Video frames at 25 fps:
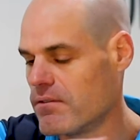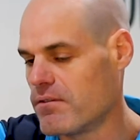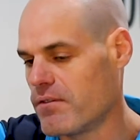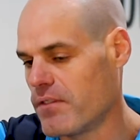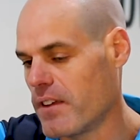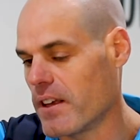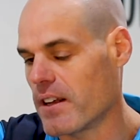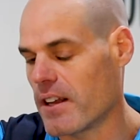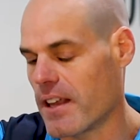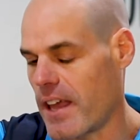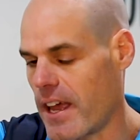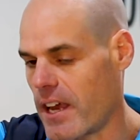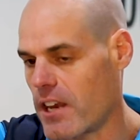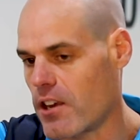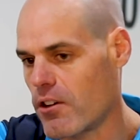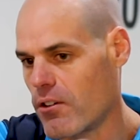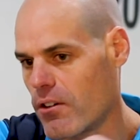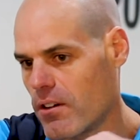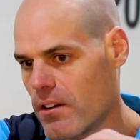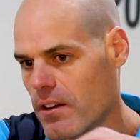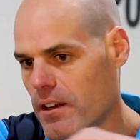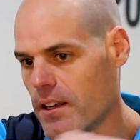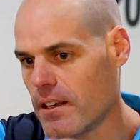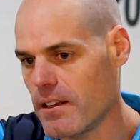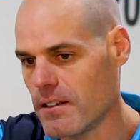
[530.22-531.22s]
fairly
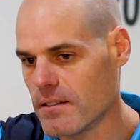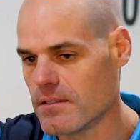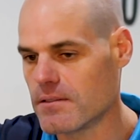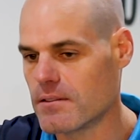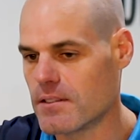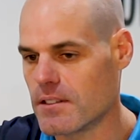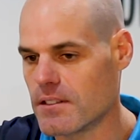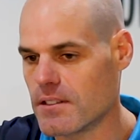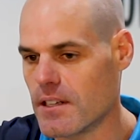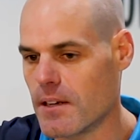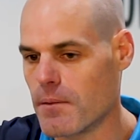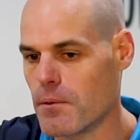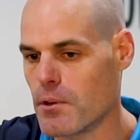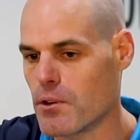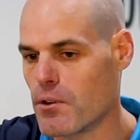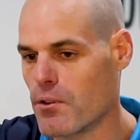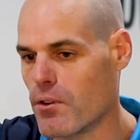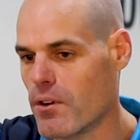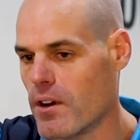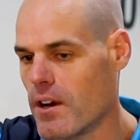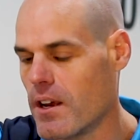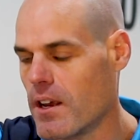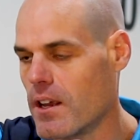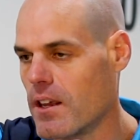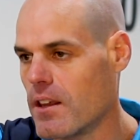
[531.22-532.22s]
accurately to some
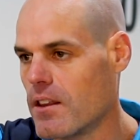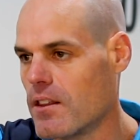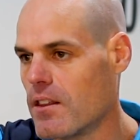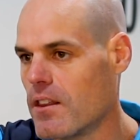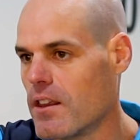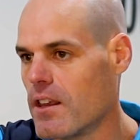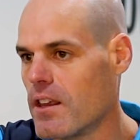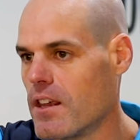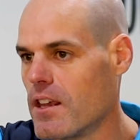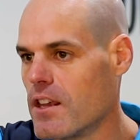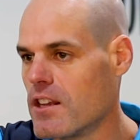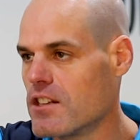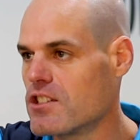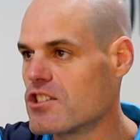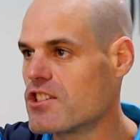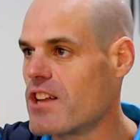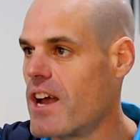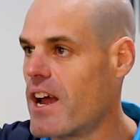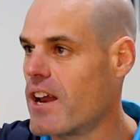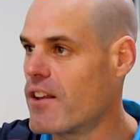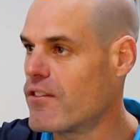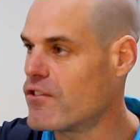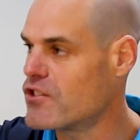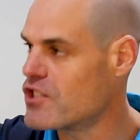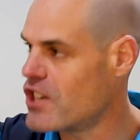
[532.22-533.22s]
degree the
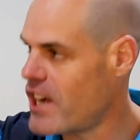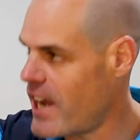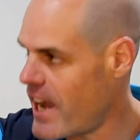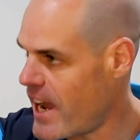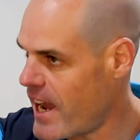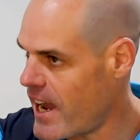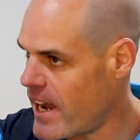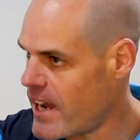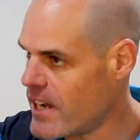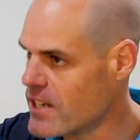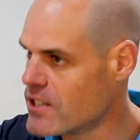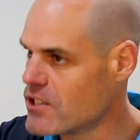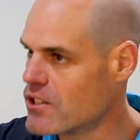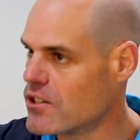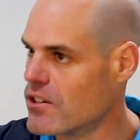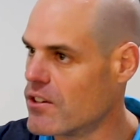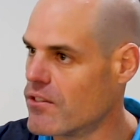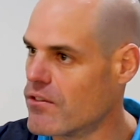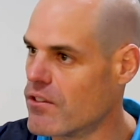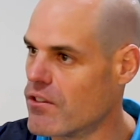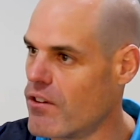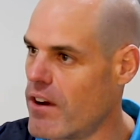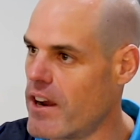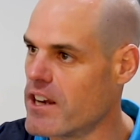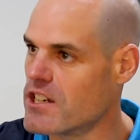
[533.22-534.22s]
state of charge
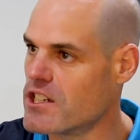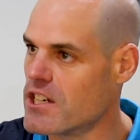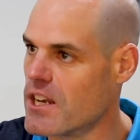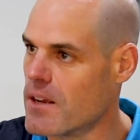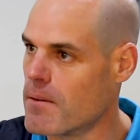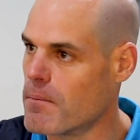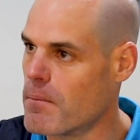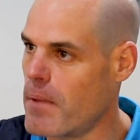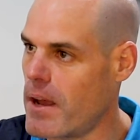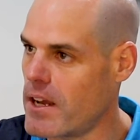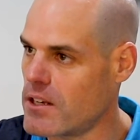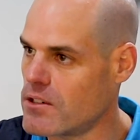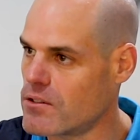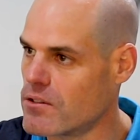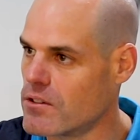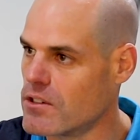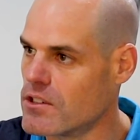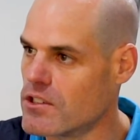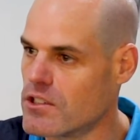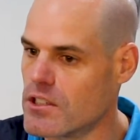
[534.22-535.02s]
of your AGM battery